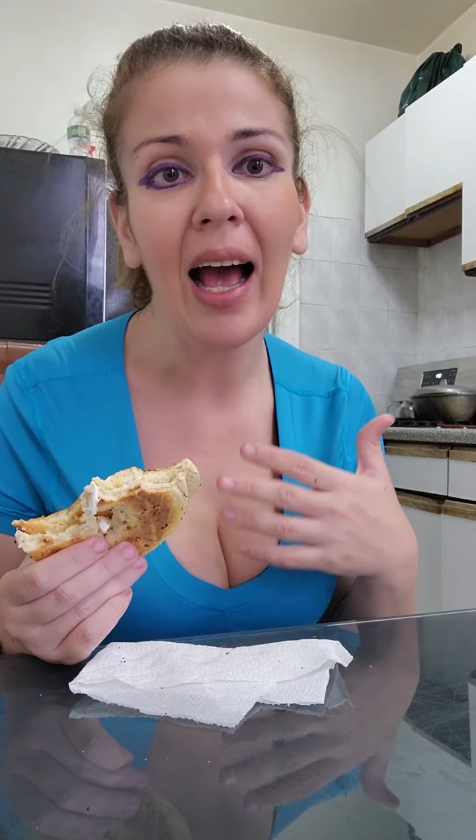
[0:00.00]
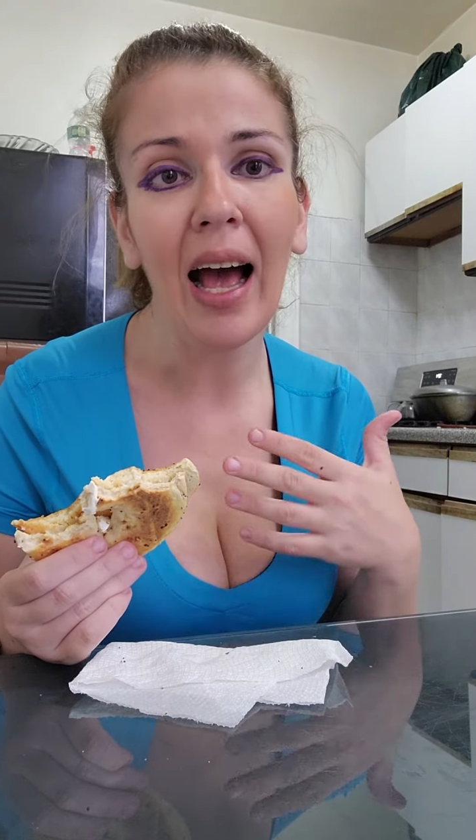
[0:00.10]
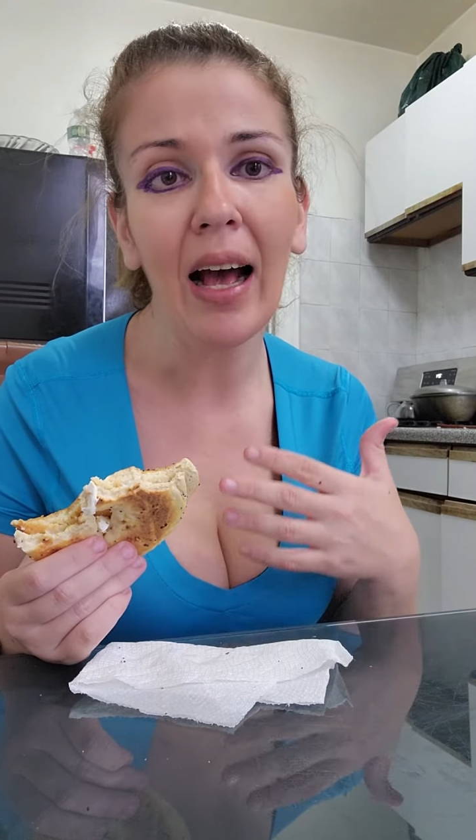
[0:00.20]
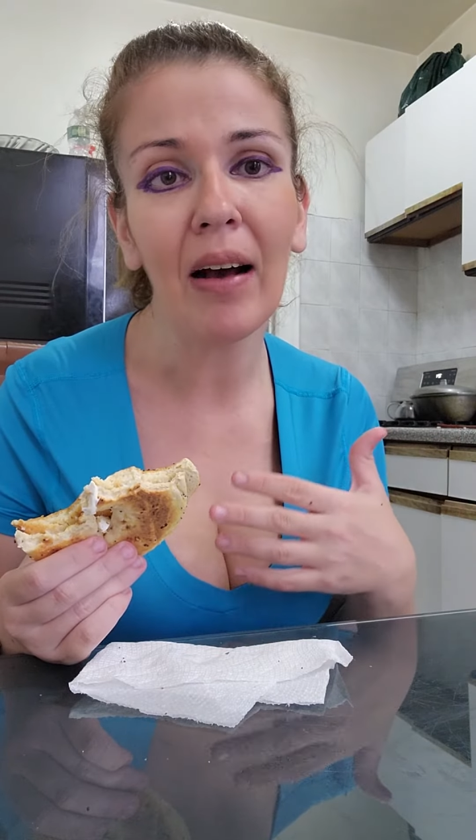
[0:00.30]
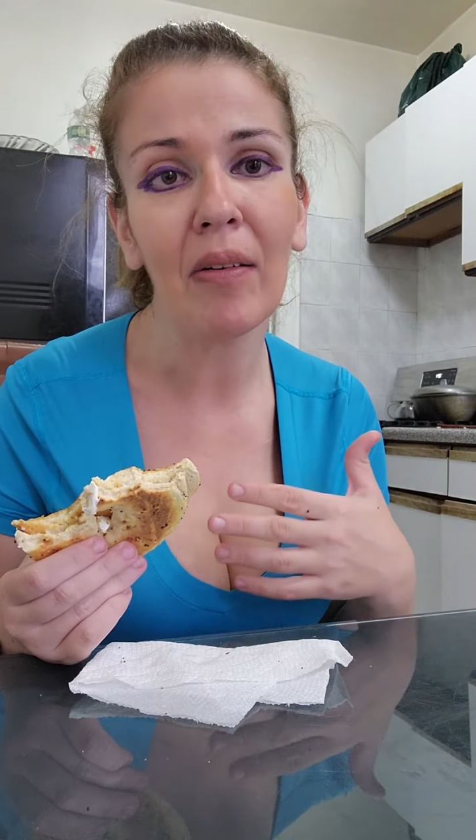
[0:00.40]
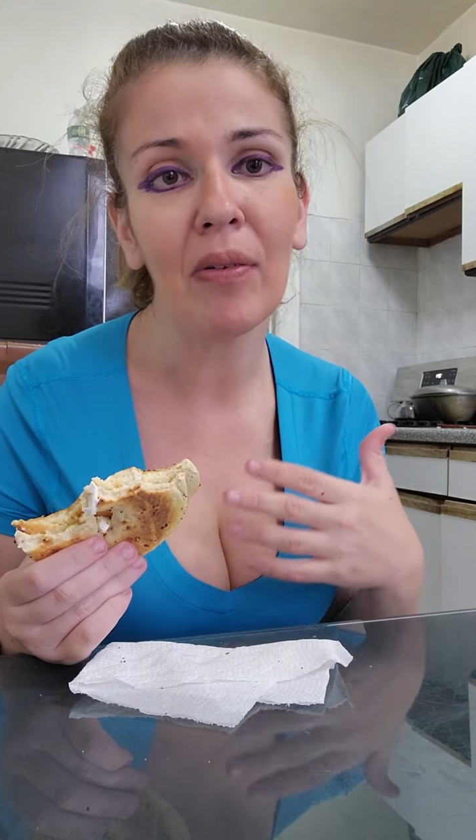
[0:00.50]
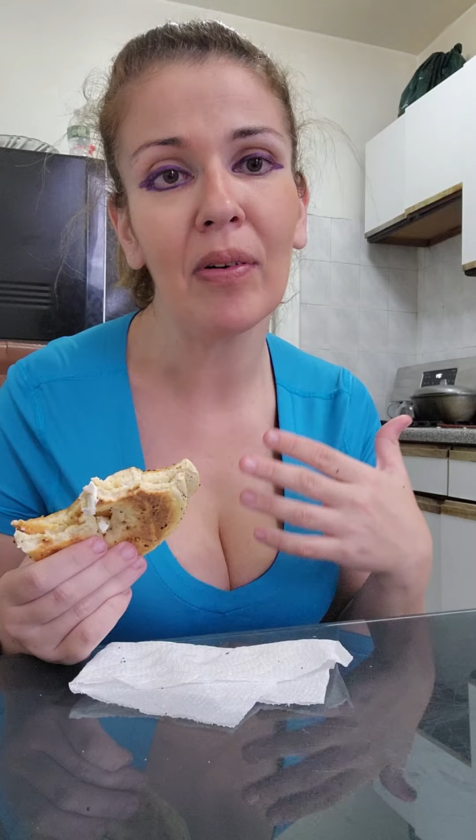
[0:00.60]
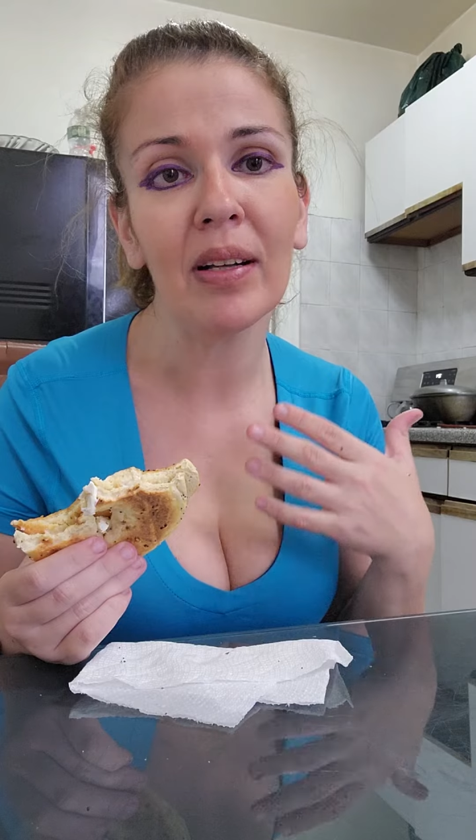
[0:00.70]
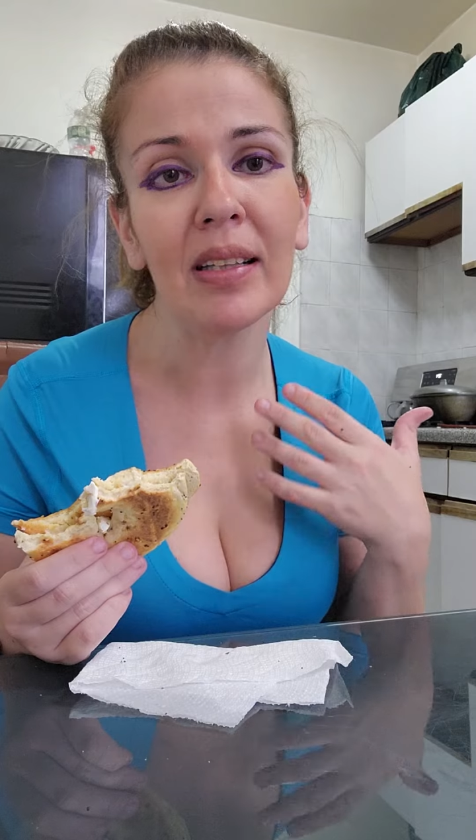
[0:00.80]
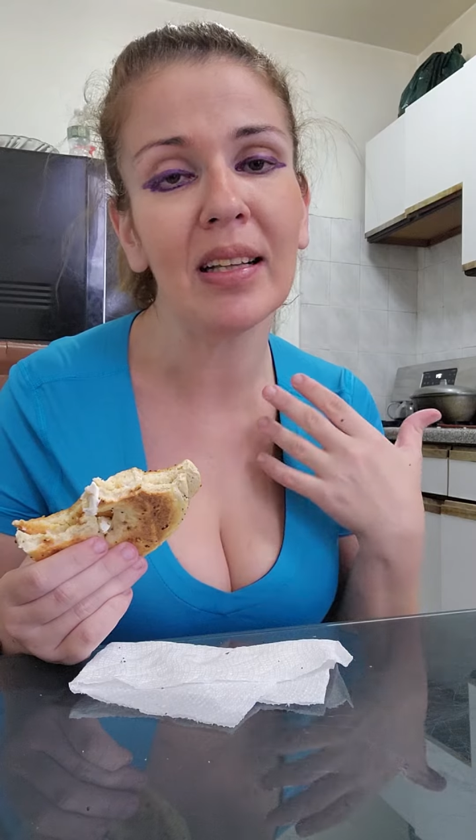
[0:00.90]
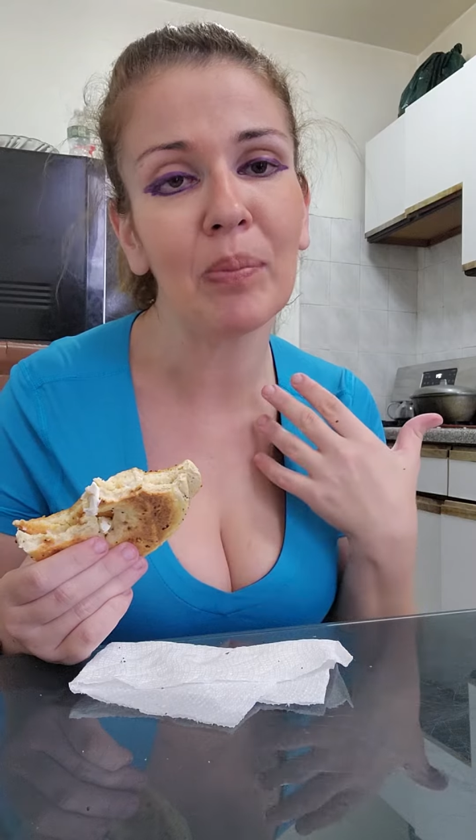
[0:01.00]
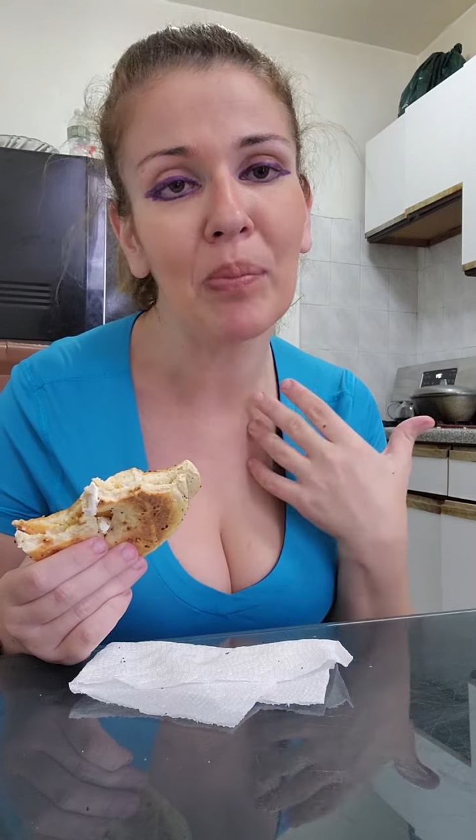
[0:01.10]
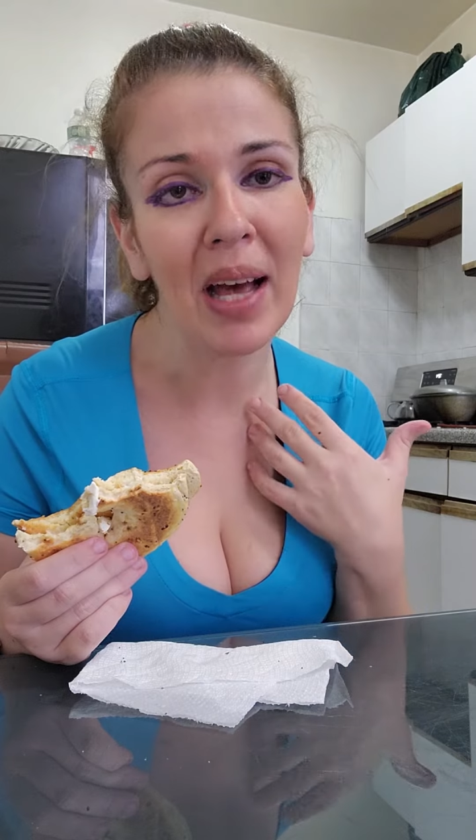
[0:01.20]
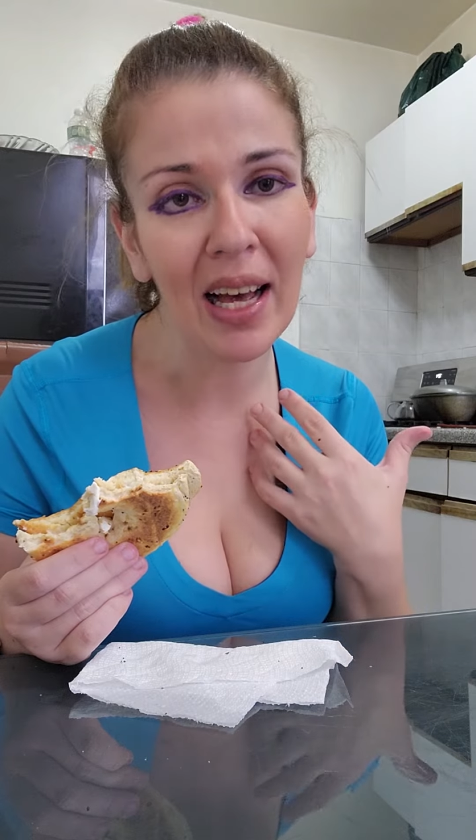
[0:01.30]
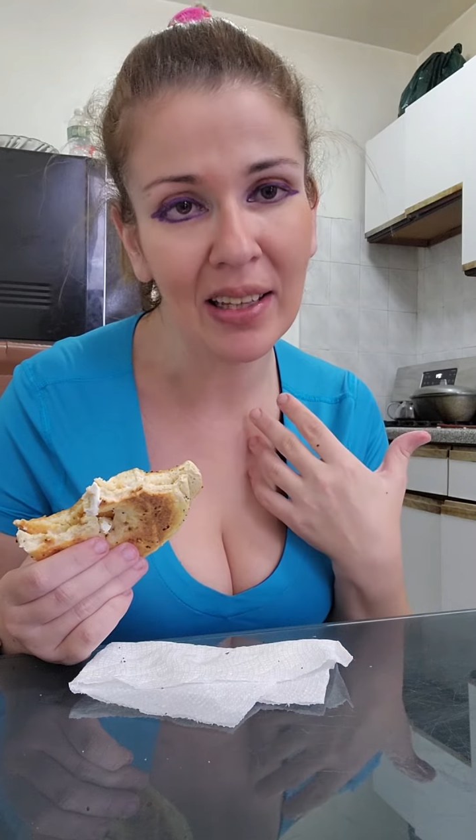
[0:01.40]
have the
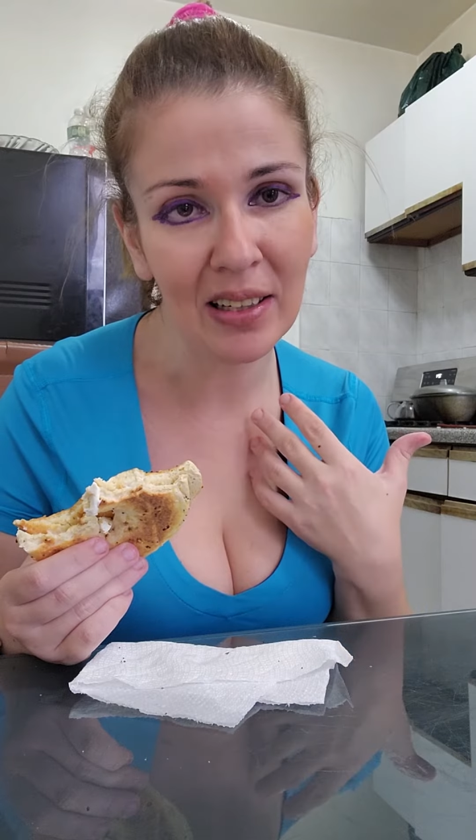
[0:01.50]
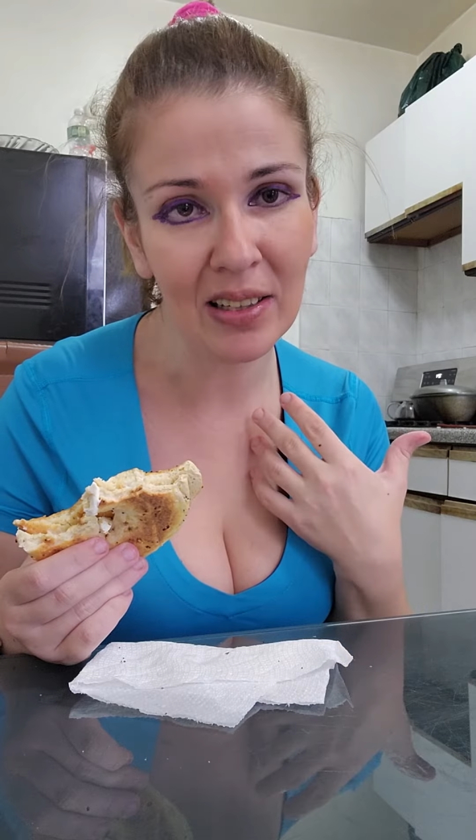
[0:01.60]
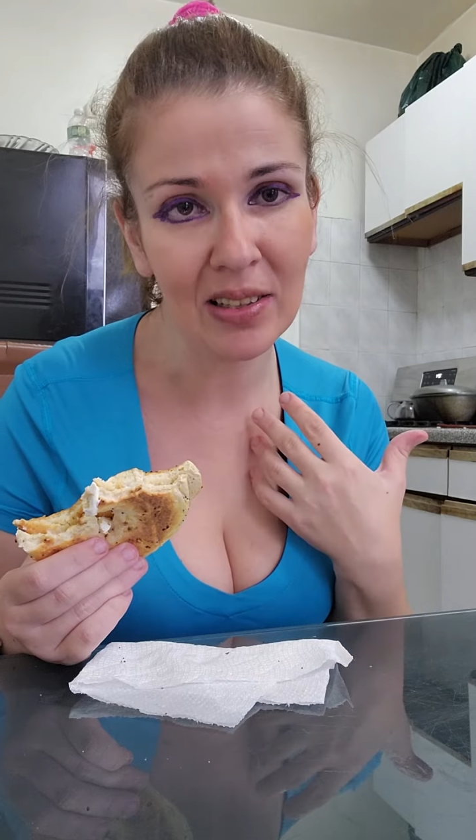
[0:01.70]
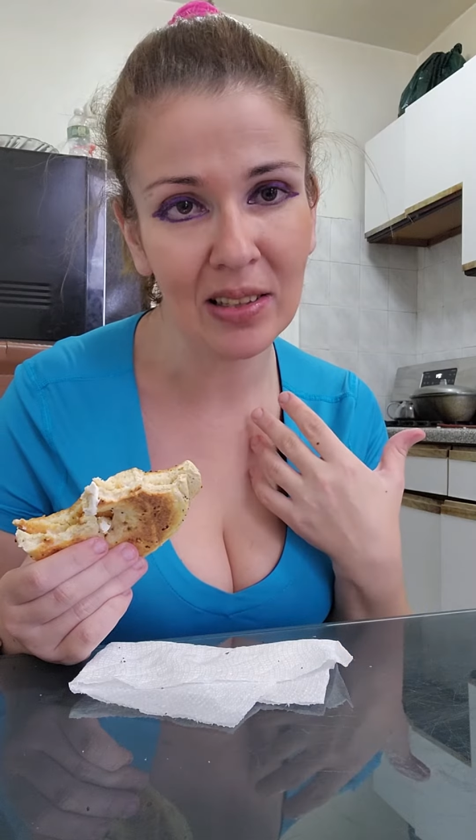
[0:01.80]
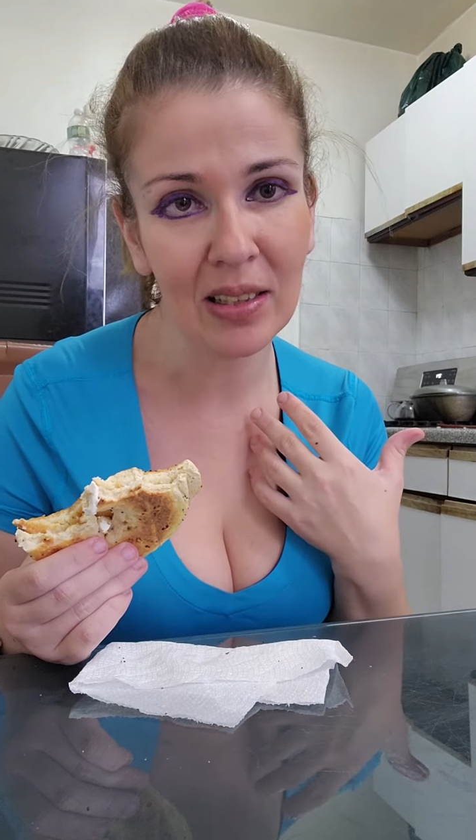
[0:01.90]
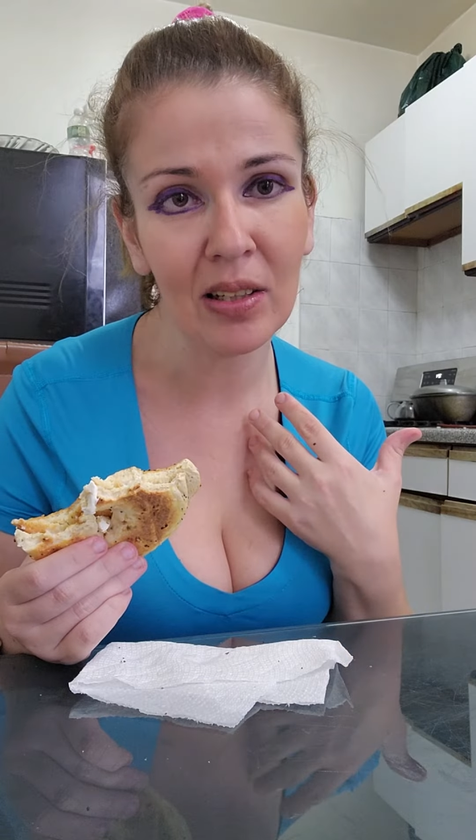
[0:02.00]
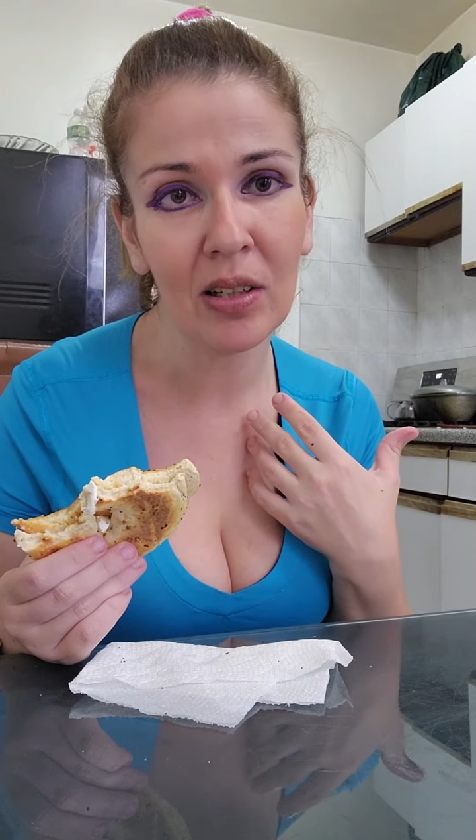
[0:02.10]
manners